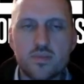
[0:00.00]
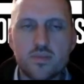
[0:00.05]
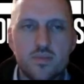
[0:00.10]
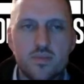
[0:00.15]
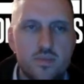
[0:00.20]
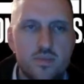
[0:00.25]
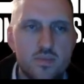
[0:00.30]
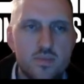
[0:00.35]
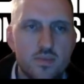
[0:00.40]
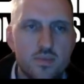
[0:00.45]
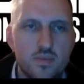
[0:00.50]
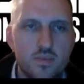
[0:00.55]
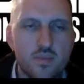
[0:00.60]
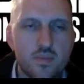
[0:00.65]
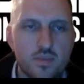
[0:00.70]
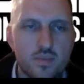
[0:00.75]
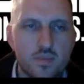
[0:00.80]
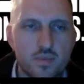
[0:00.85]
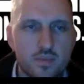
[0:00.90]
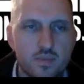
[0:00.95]

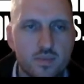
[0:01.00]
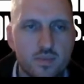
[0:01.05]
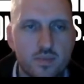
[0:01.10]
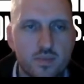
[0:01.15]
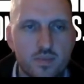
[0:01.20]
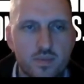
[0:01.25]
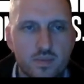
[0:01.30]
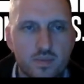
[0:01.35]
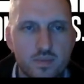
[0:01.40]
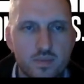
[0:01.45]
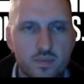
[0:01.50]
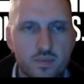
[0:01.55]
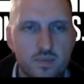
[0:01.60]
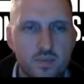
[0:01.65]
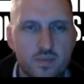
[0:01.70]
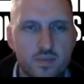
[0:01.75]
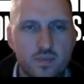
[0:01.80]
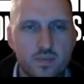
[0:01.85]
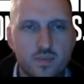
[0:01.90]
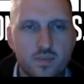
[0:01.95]

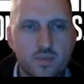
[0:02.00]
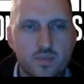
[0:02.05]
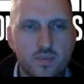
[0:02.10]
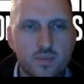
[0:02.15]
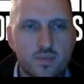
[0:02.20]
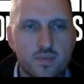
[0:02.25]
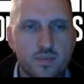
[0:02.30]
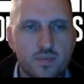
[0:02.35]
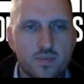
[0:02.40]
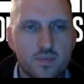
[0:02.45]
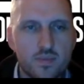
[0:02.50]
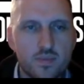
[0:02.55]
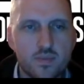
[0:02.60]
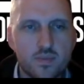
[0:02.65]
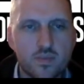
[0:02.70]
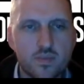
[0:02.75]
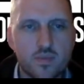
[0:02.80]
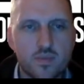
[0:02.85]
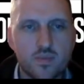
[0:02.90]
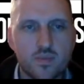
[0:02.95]

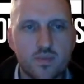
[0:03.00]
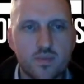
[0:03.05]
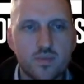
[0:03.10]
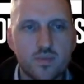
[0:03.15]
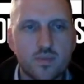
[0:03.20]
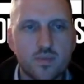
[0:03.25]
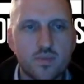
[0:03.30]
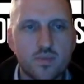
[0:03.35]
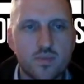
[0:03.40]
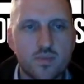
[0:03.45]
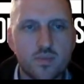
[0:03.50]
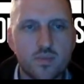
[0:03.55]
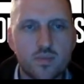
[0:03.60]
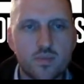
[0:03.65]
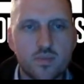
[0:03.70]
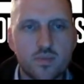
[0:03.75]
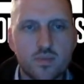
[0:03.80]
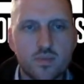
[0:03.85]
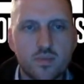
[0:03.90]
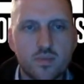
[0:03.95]

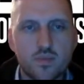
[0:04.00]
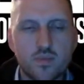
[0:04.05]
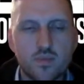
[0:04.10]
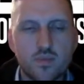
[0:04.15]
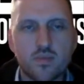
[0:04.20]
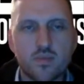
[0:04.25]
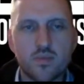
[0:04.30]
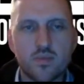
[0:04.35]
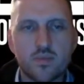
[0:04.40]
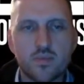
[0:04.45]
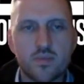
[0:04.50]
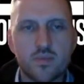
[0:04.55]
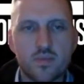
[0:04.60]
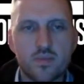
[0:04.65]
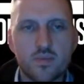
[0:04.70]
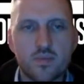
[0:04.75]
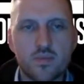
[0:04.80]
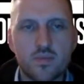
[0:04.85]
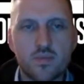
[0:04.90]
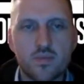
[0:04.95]

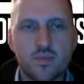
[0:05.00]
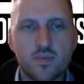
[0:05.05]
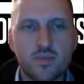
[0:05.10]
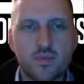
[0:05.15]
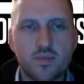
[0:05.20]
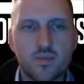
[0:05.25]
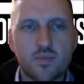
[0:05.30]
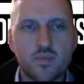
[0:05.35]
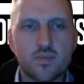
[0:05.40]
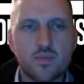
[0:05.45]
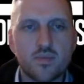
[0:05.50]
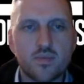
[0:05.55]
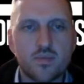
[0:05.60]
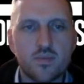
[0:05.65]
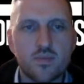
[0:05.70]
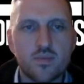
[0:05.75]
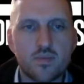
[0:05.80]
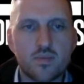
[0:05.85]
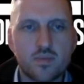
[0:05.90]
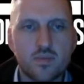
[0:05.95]

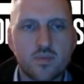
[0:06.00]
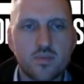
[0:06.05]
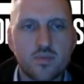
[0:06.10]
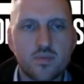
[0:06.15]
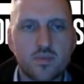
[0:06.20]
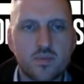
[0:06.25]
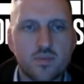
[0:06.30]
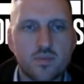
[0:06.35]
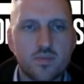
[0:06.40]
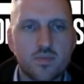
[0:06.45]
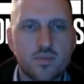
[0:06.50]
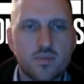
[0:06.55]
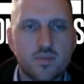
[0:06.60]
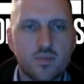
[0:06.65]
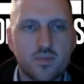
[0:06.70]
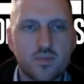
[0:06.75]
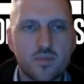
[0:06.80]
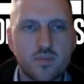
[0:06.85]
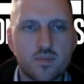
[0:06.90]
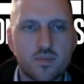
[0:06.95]

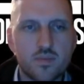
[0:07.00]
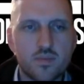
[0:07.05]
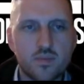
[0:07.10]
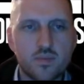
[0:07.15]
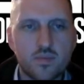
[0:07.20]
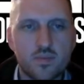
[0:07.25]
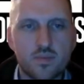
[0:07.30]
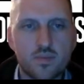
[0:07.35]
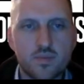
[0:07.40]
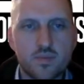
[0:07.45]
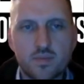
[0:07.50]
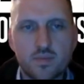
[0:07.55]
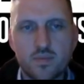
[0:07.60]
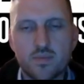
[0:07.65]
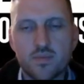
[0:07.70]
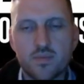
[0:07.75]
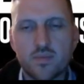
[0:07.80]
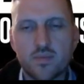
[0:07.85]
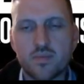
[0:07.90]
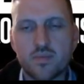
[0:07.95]
(not speaking)